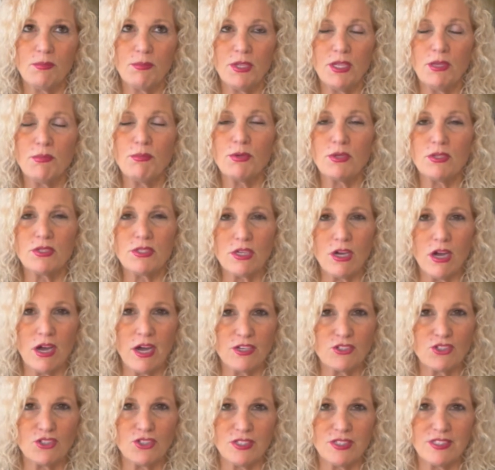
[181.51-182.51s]
people's
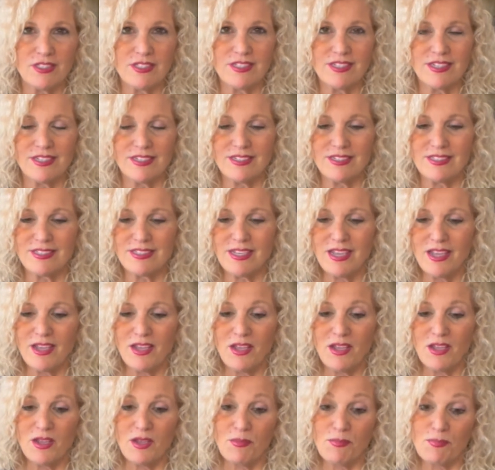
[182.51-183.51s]
auctions is
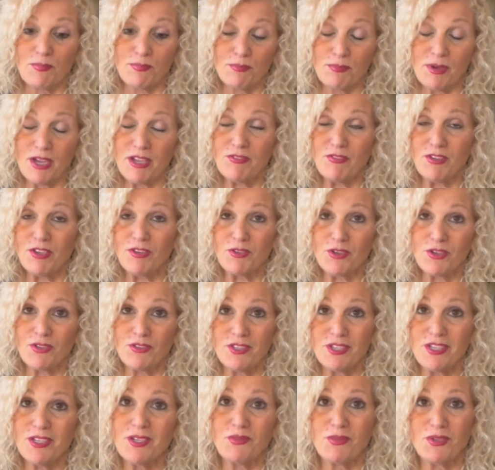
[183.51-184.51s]
my favorite
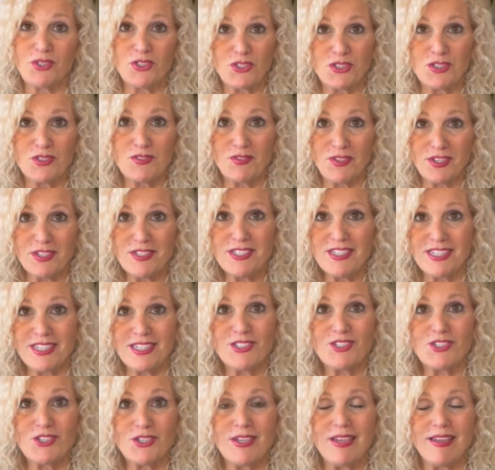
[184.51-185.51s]
thing, which is
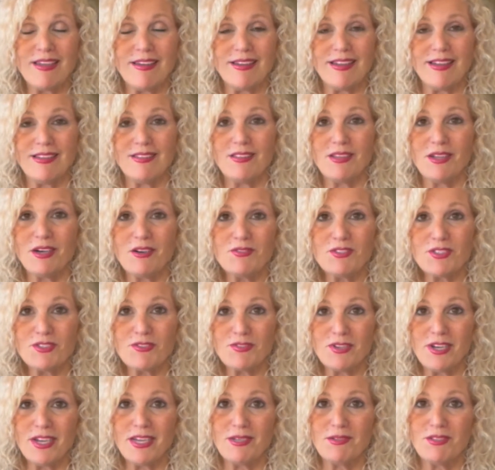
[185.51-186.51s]
vintage. And I love to
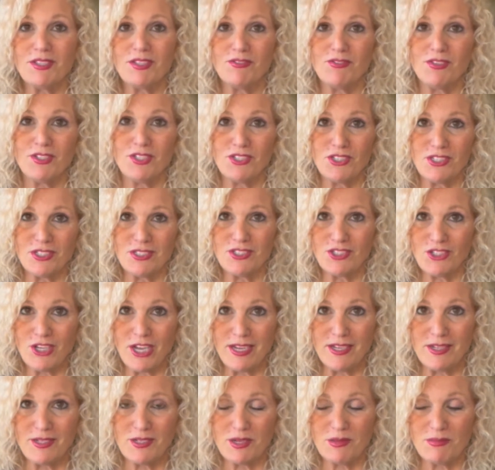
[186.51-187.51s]
find the vintage
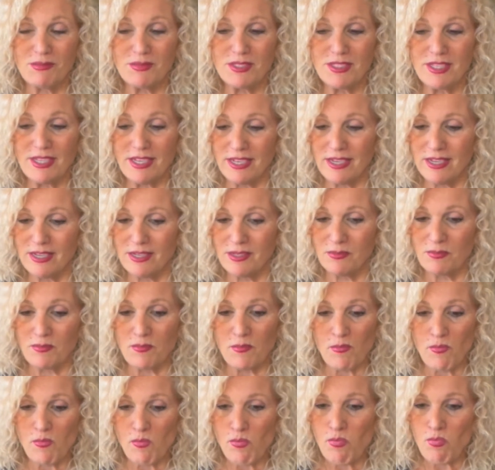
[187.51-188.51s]
items. And
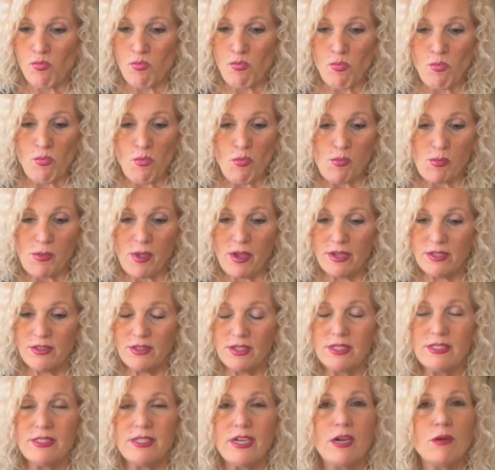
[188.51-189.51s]
I
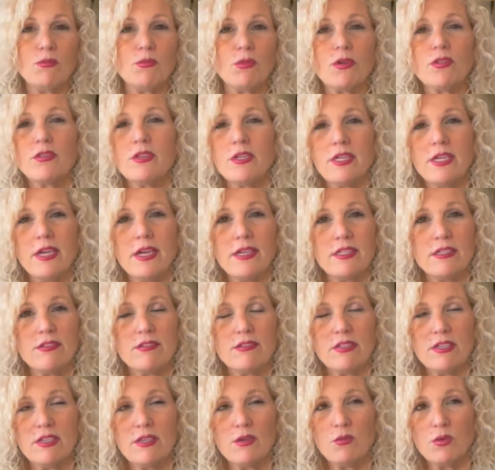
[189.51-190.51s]
think now more than
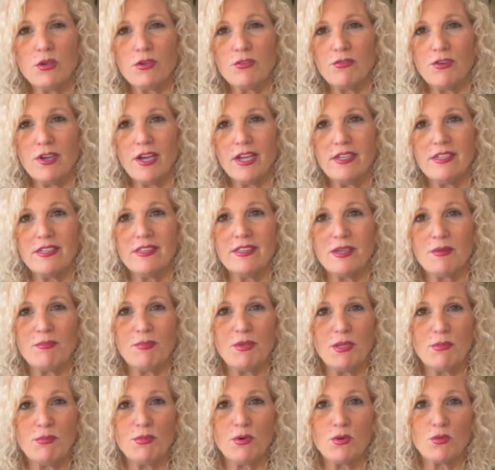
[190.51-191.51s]
anything, we're finding that
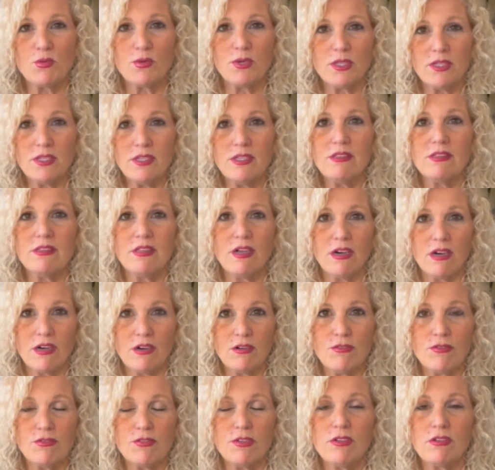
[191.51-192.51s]
people really love